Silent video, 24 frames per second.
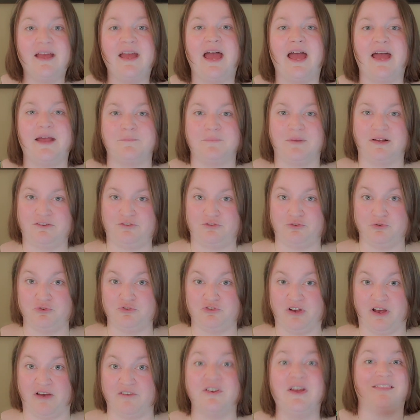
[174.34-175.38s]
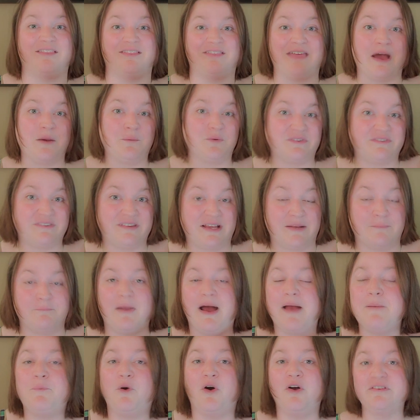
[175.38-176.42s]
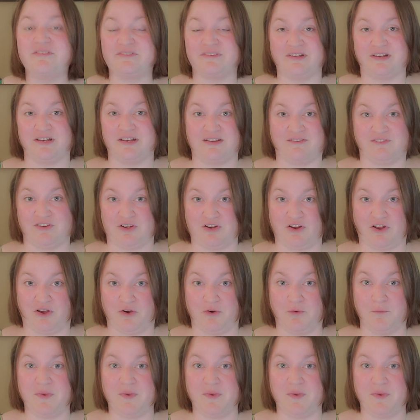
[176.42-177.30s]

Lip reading: and my sous chef. That was it. My boss didn't even know,